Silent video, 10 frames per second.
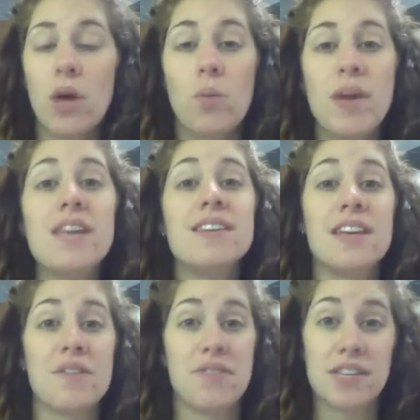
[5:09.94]
We need to
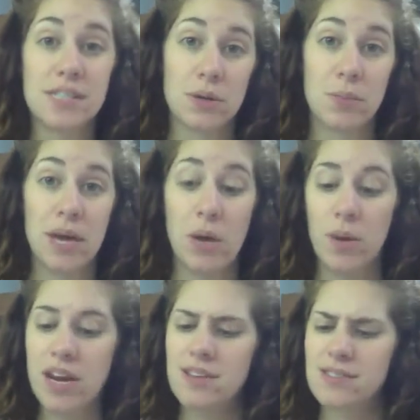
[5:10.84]
give this little
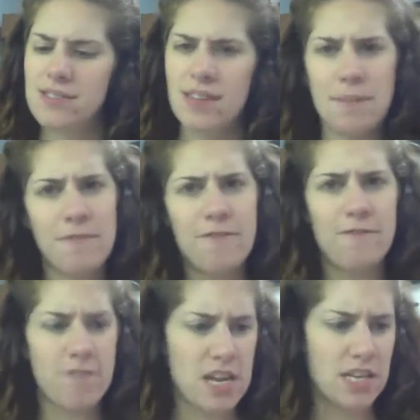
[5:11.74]
penguin some
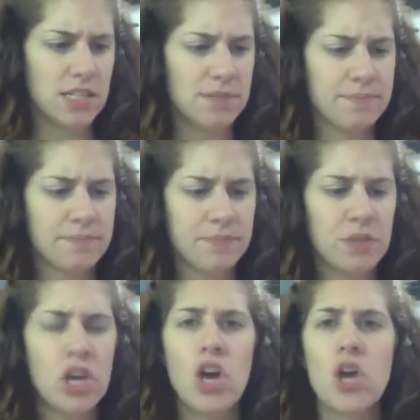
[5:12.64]
feet.
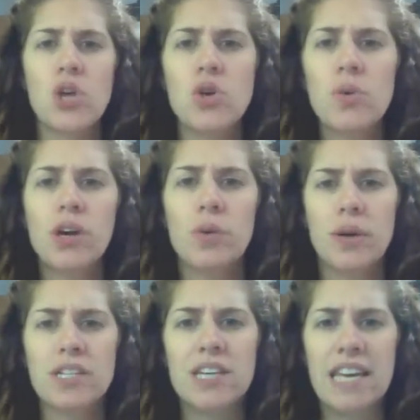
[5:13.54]
You are
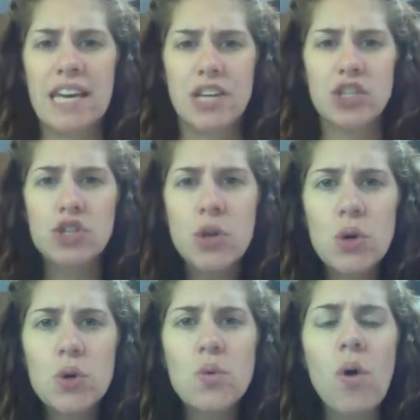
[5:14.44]
going to get
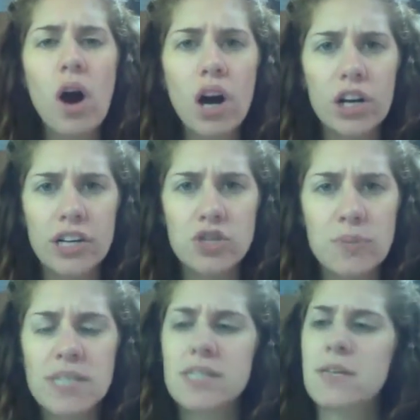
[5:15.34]
2 orange
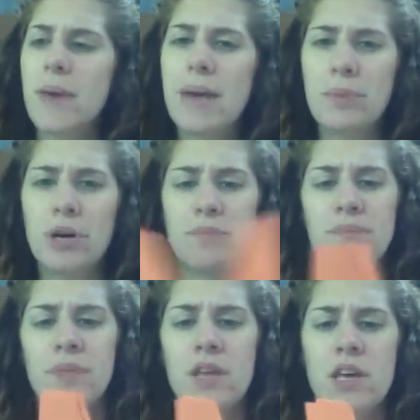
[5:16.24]
pieces of paper.
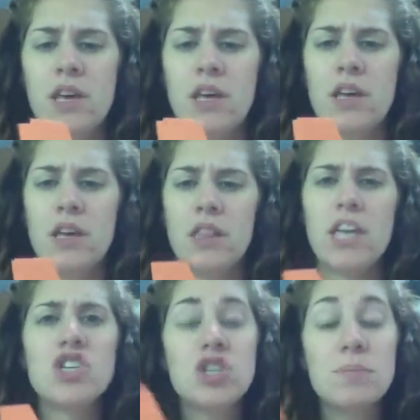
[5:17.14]
They
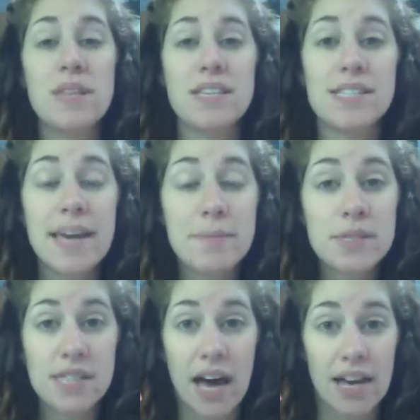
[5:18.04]
should be the same
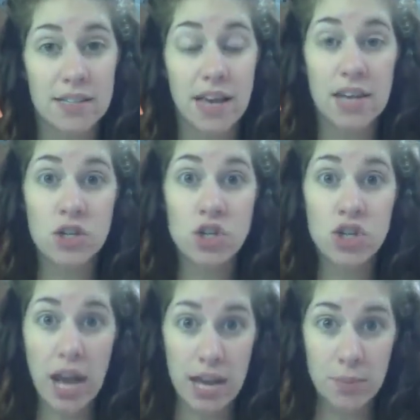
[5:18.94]
size and
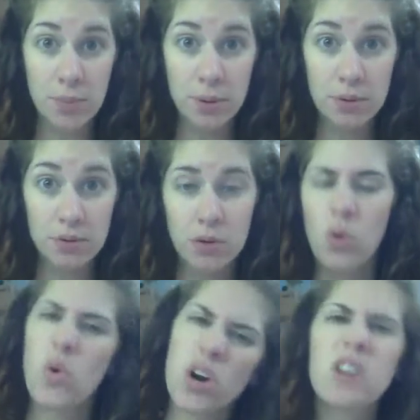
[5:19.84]
shape,
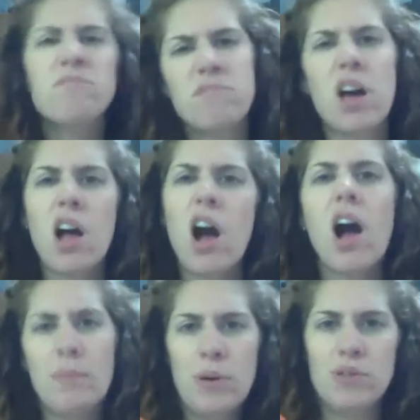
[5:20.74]
or
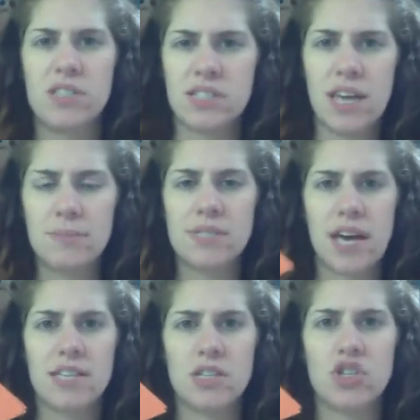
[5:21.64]
almost the same
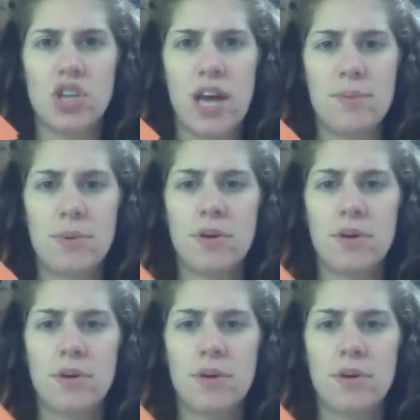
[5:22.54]
size and shape.